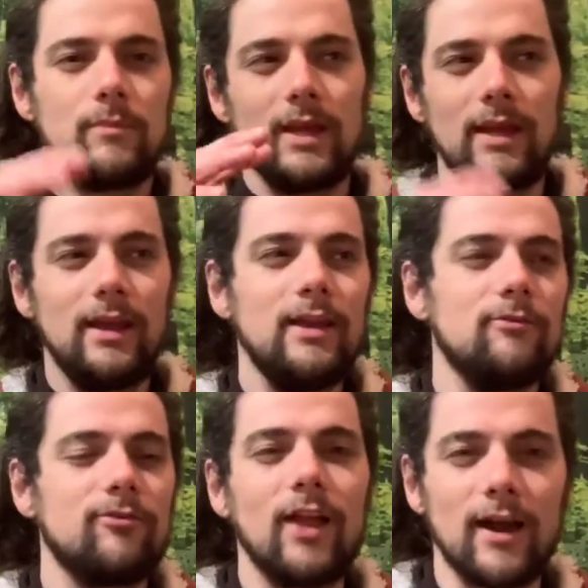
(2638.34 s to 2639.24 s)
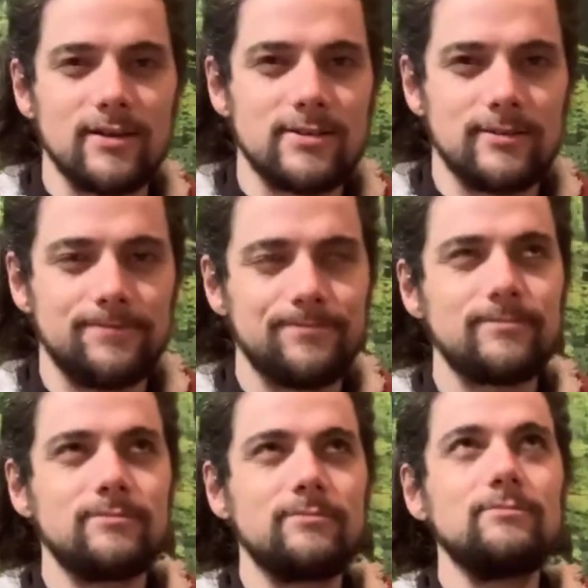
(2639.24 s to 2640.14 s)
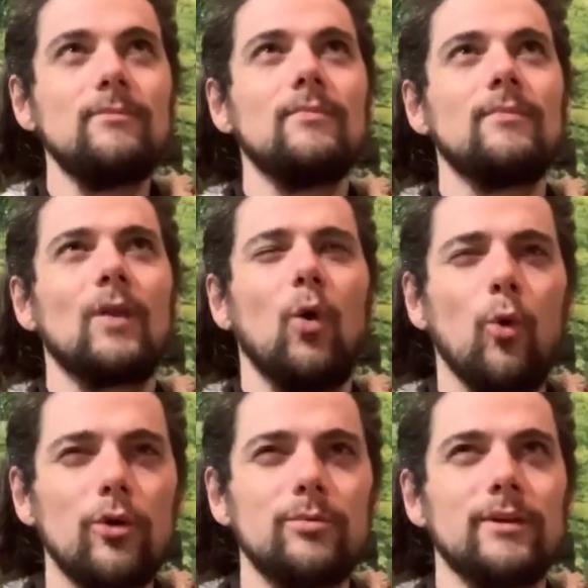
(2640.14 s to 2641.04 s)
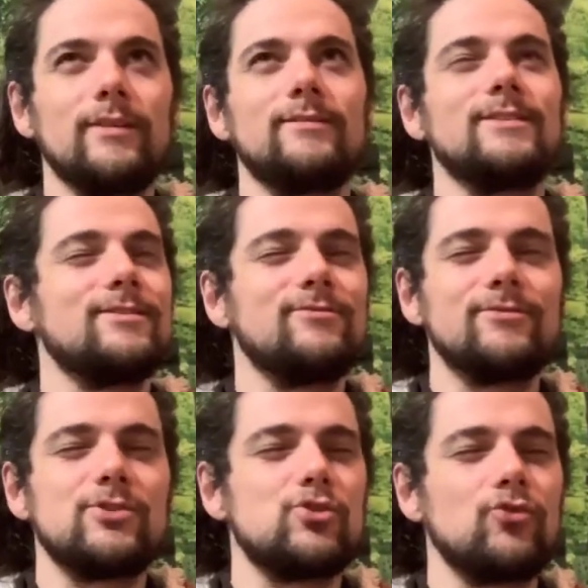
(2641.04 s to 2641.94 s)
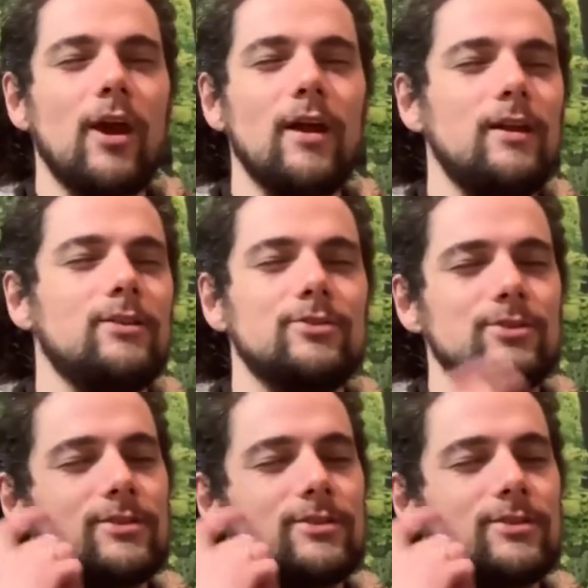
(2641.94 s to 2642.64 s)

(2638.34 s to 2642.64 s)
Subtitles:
in flux, audibly. It's a strange,